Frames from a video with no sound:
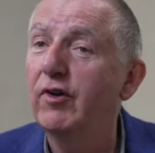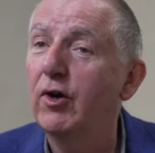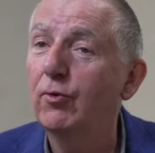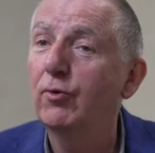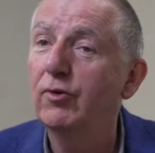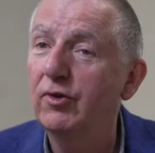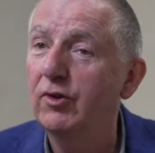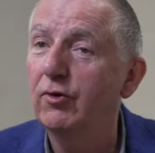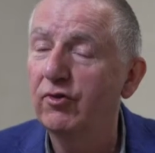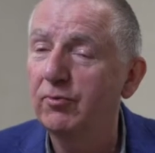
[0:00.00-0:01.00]
the whole
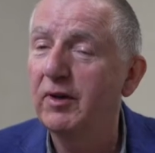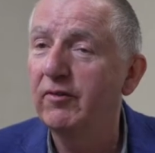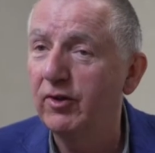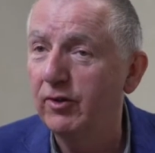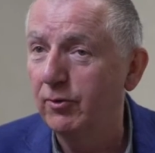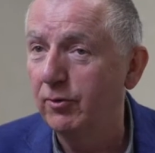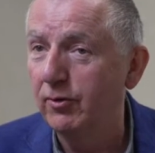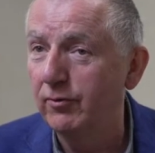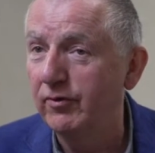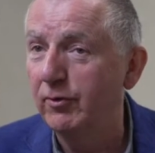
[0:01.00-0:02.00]
use by the,
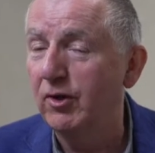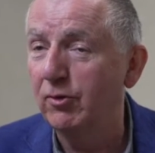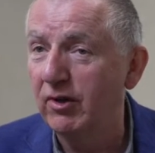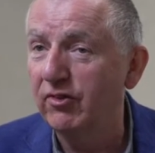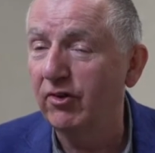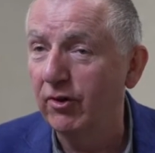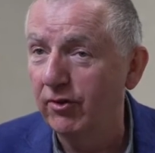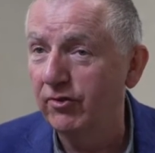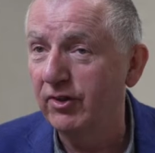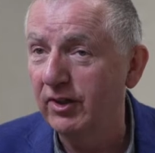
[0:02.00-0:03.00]
the worldwide
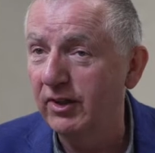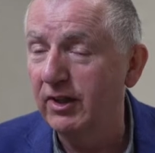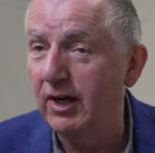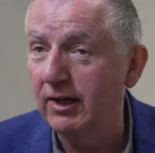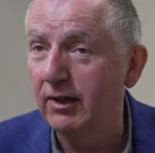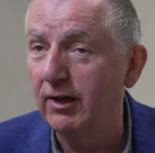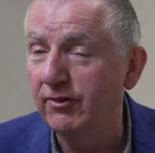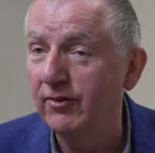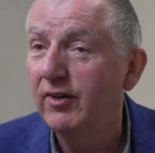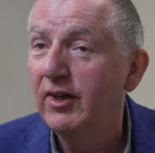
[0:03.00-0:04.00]
slot uh,
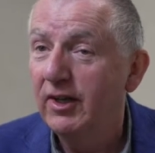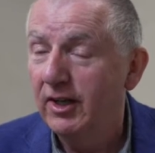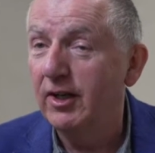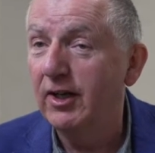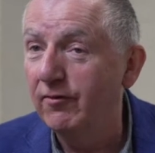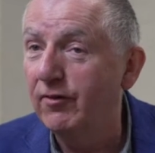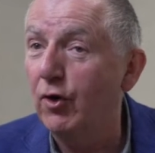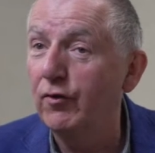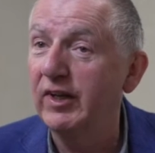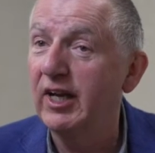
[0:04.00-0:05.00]
guidelines of uh,
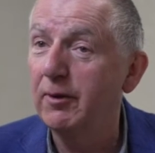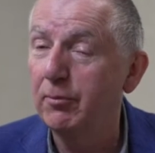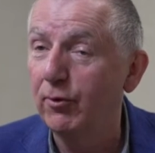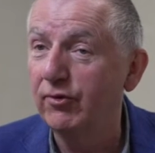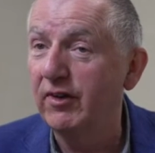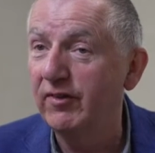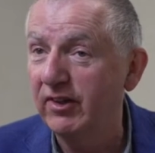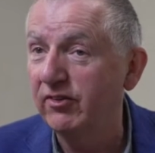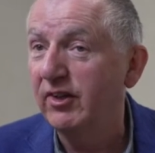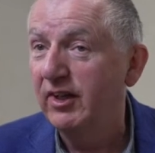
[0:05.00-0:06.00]
involving airports, I
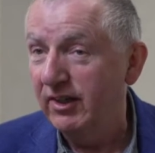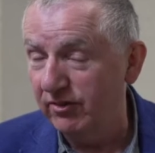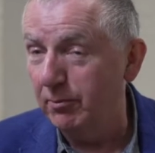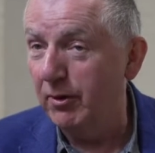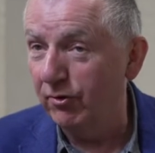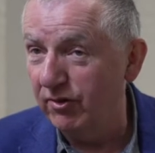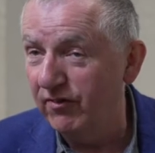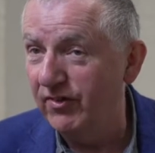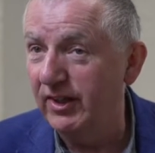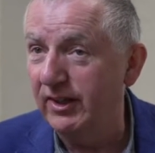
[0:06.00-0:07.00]
think is, is a
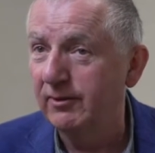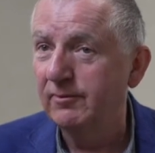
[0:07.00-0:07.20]
positive thing.